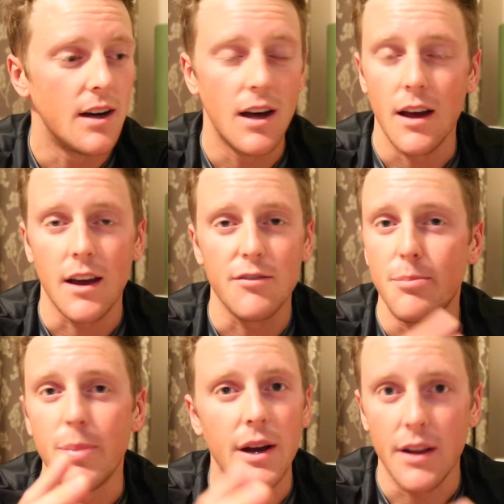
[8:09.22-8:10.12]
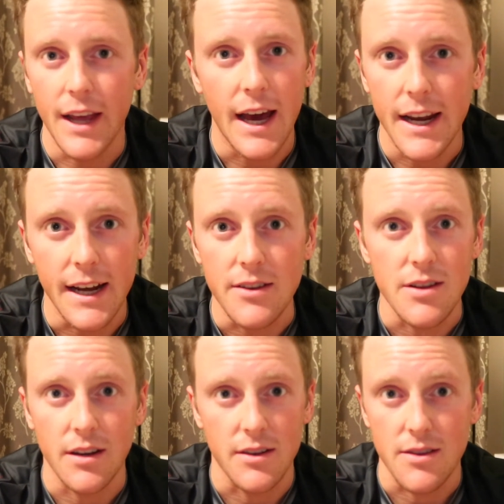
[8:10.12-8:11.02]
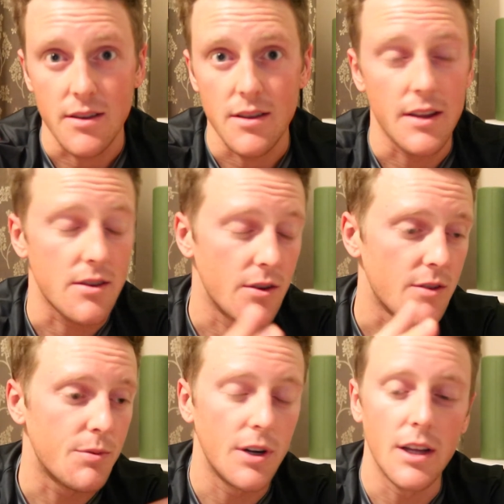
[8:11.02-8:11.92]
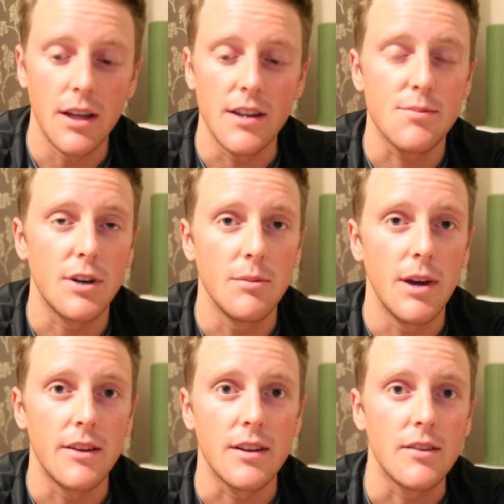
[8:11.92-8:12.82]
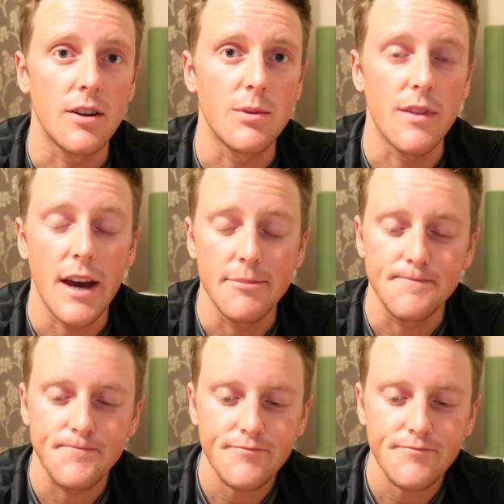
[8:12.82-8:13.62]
Like, I've barely had any sickness since then, so it's pretty, it's pretty amazing in terms of that.